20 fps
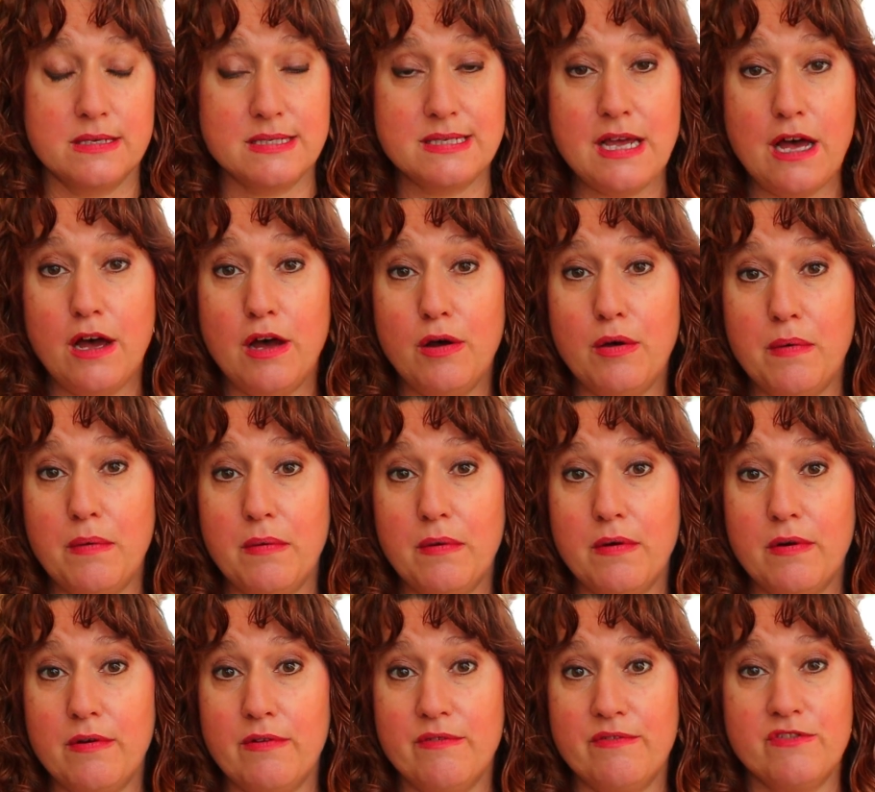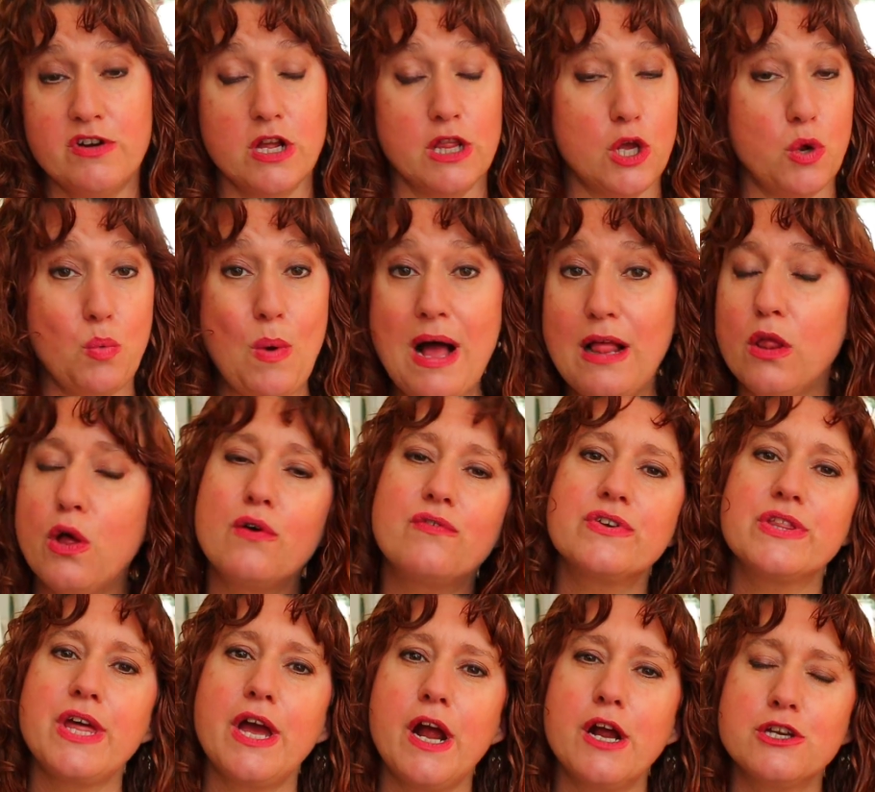that sell really well
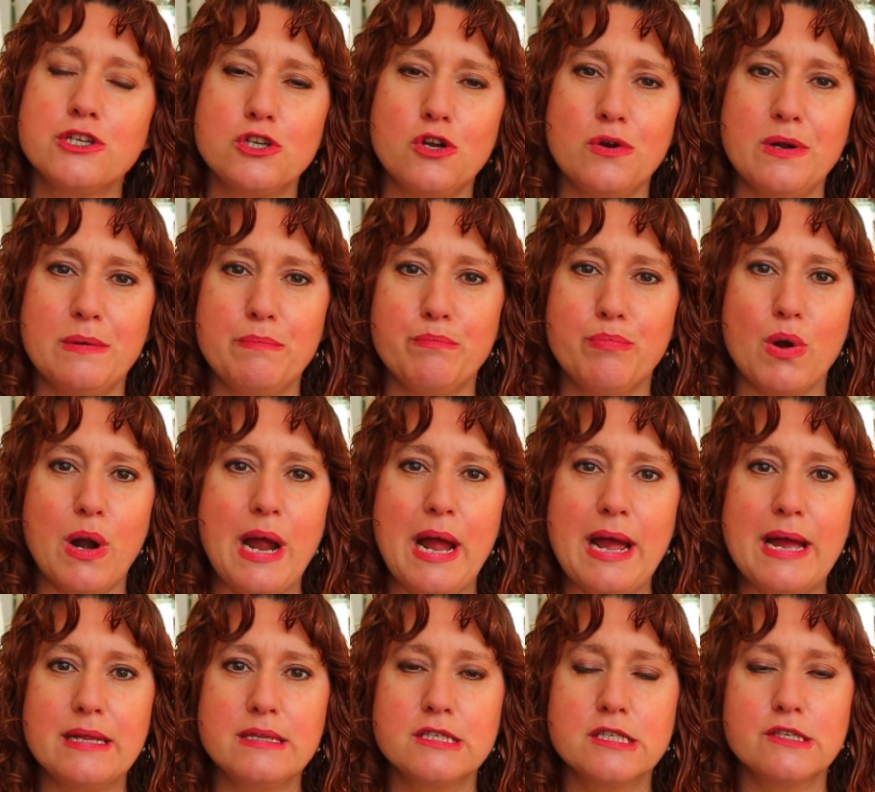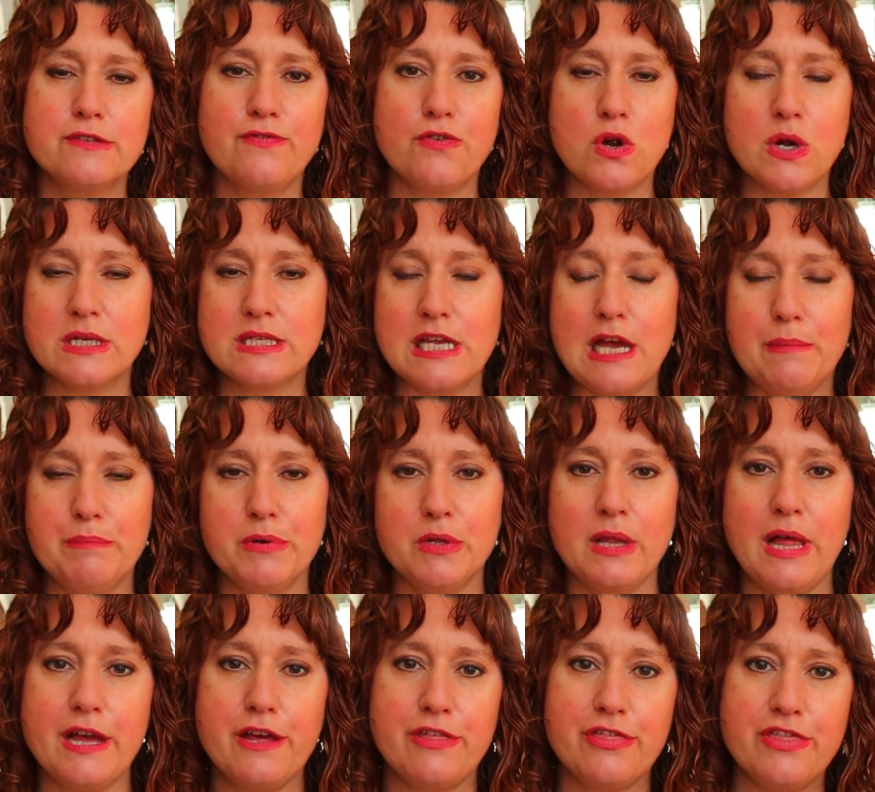over there, certain brands, for
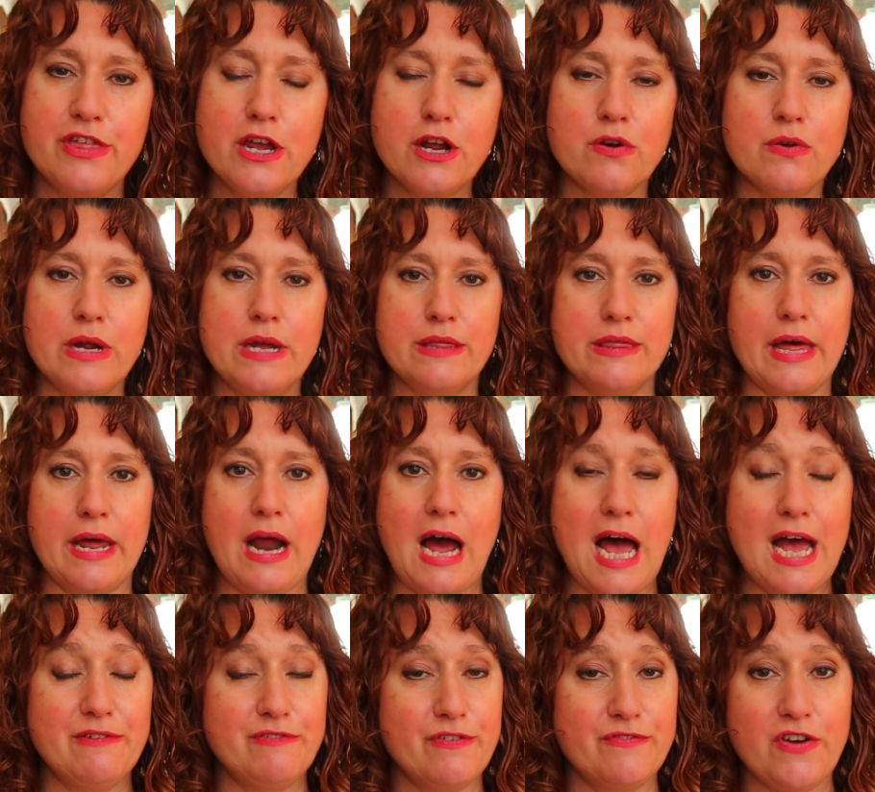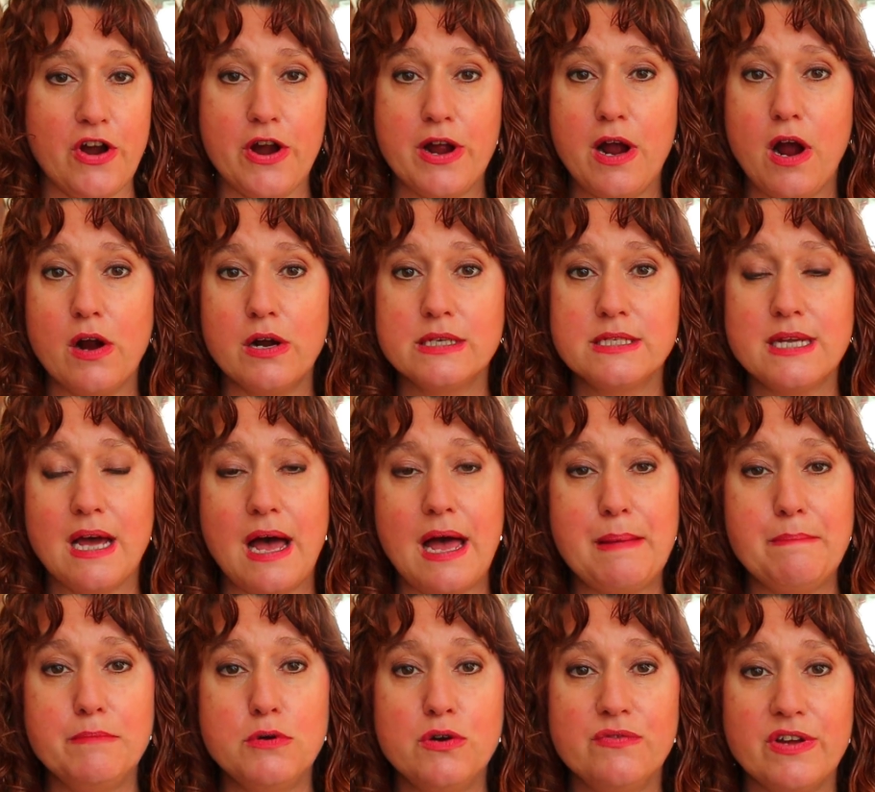example, like Theory, that I have a very hard
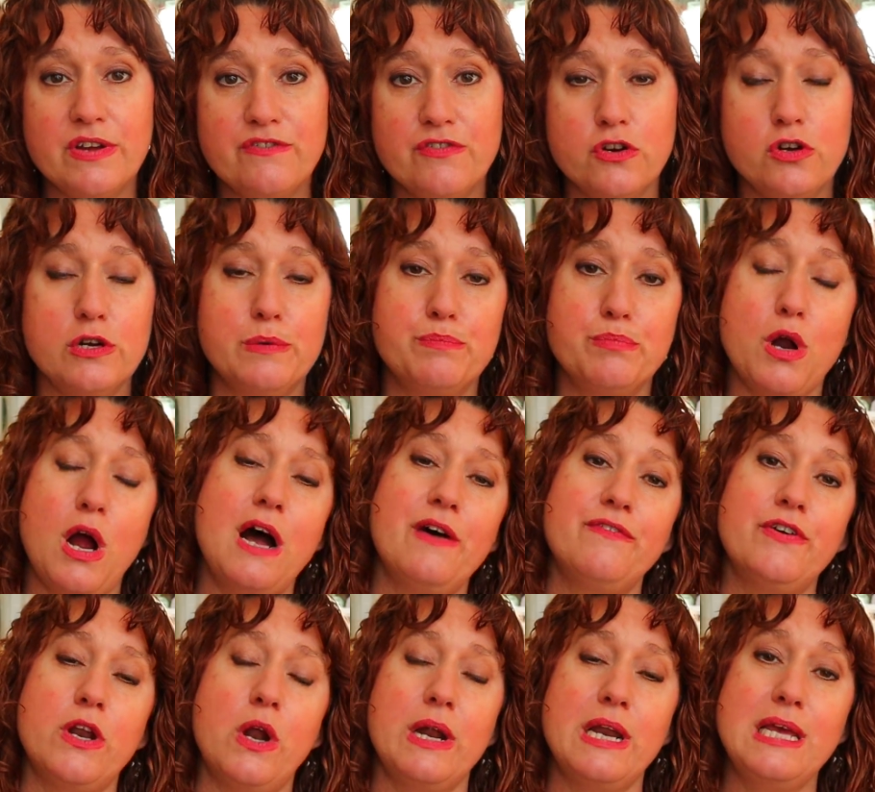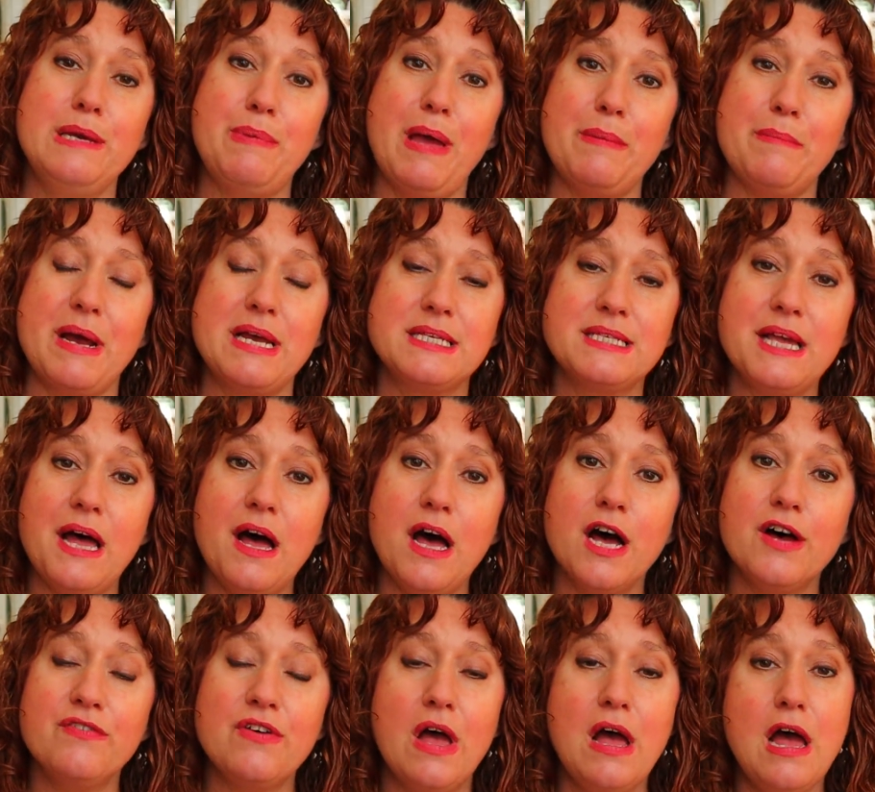time moving for good profit on eBay
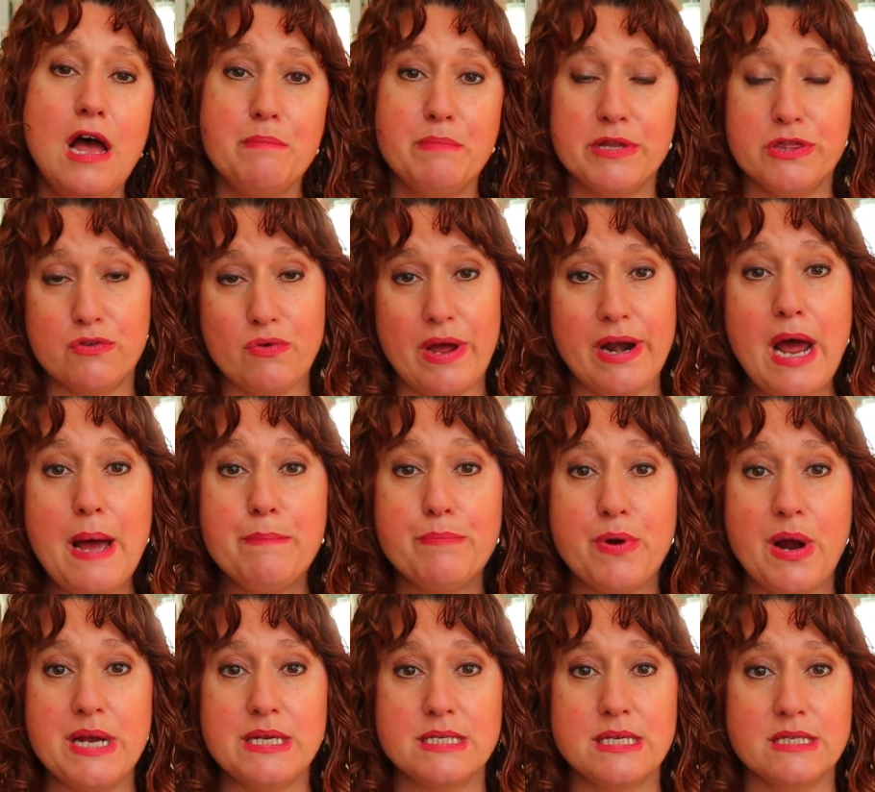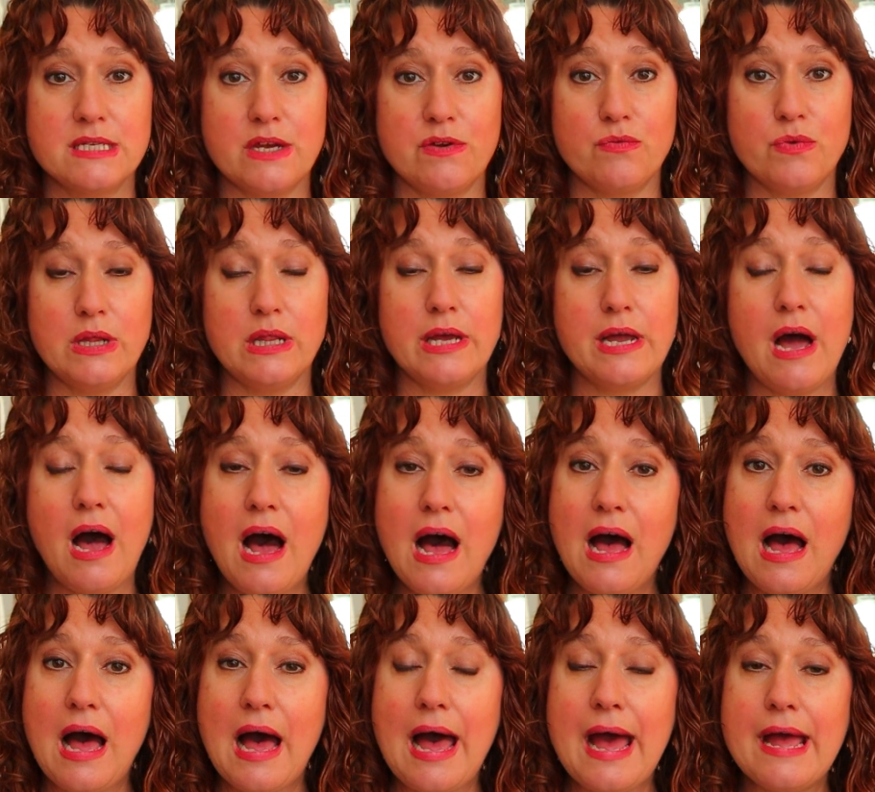myself, but ThredUp prices it really
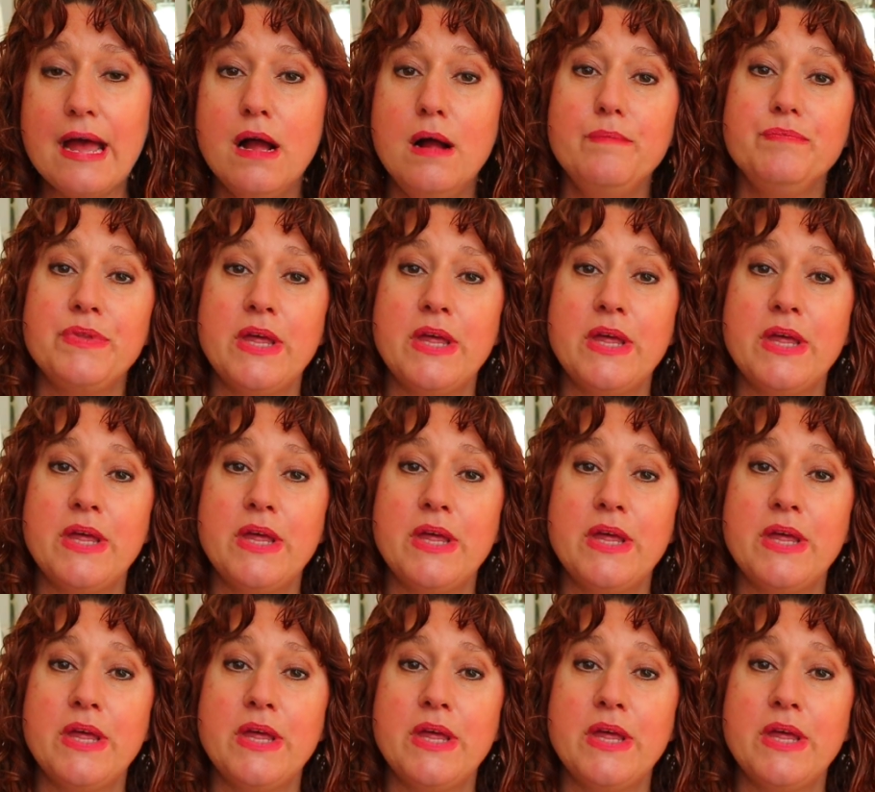high,